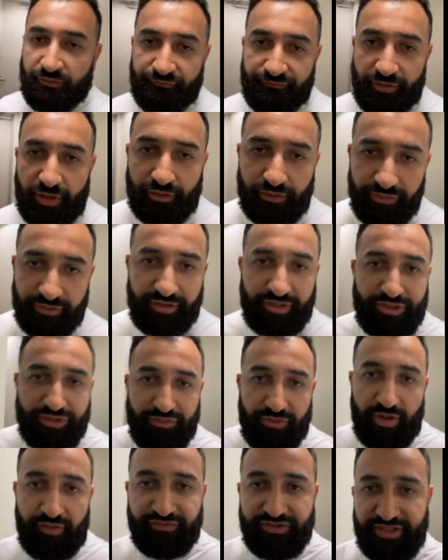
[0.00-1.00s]
Follow these
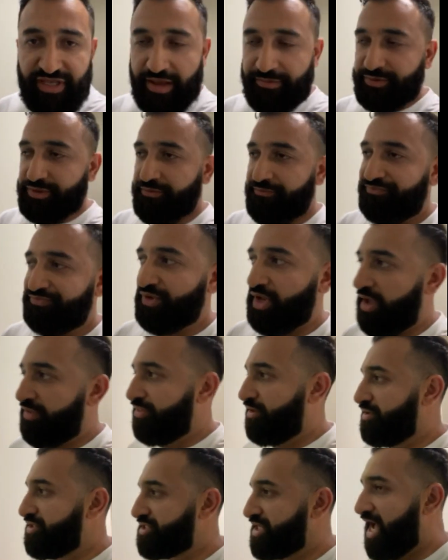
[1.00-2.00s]
12 steps,
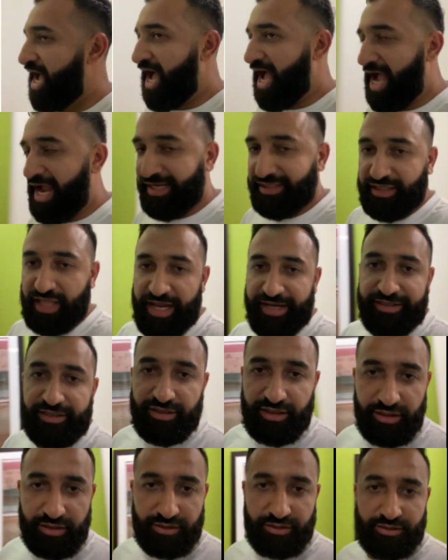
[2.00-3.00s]
and there's a high
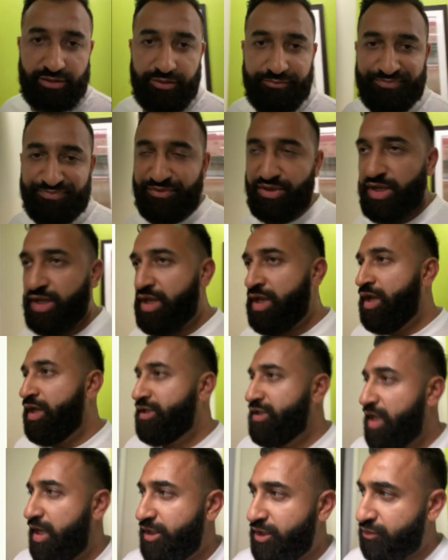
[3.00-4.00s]
likelihood
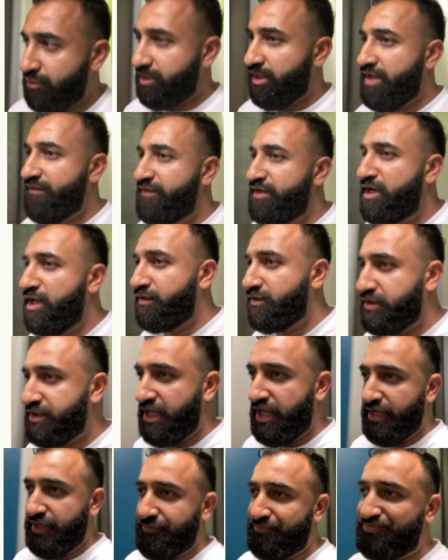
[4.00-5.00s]
that you'd live another
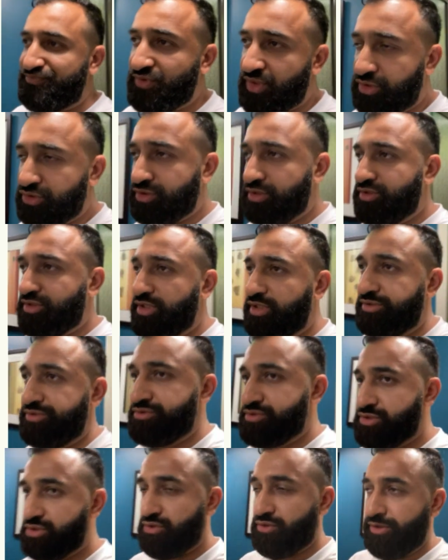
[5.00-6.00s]
day to tell
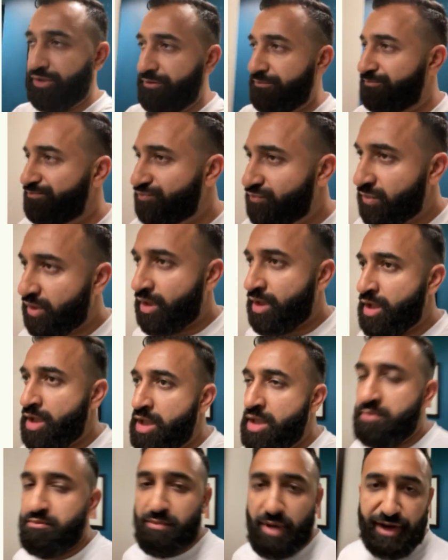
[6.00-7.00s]
your story.
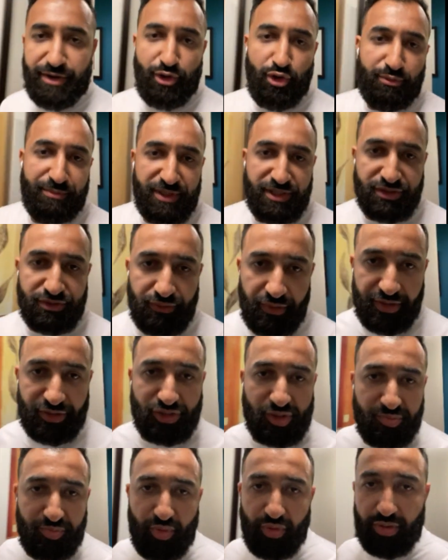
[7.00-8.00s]
By no means do I
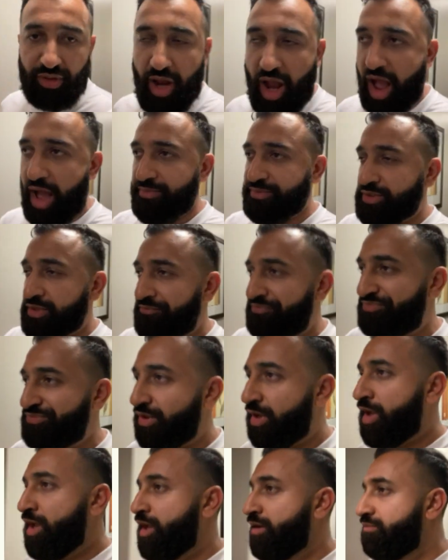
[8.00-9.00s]
support cops,
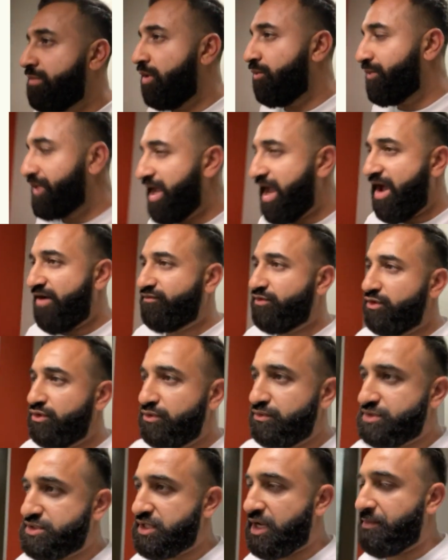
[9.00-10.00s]
but we have to
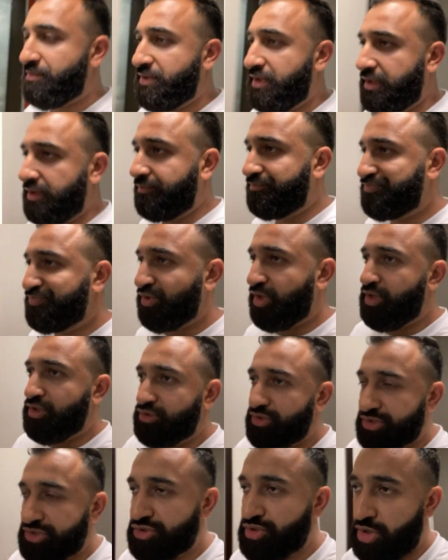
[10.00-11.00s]
do something
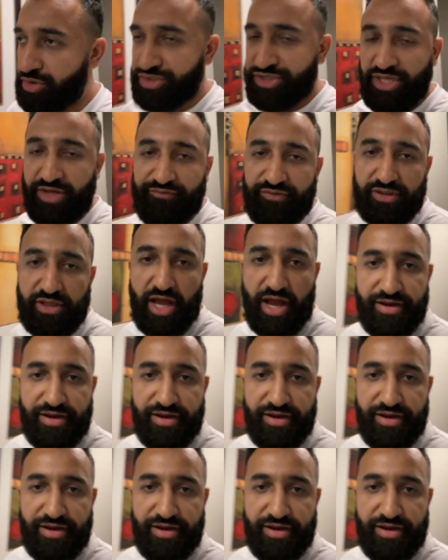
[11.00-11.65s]
to start saving